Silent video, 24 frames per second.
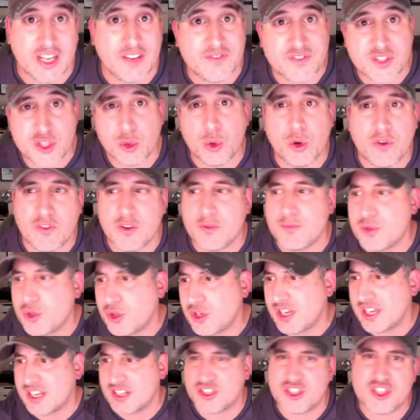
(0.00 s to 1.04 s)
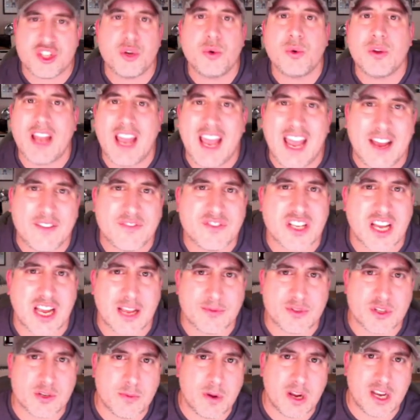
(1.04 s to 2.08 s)
If two of them, you can get two and a half
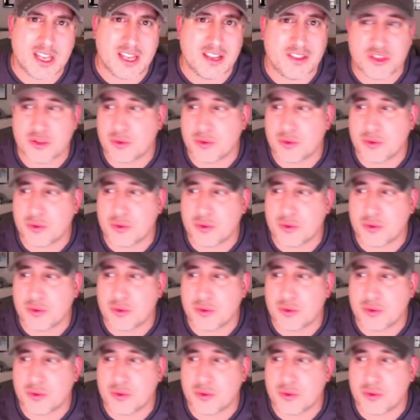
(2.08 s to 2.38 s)
times your money.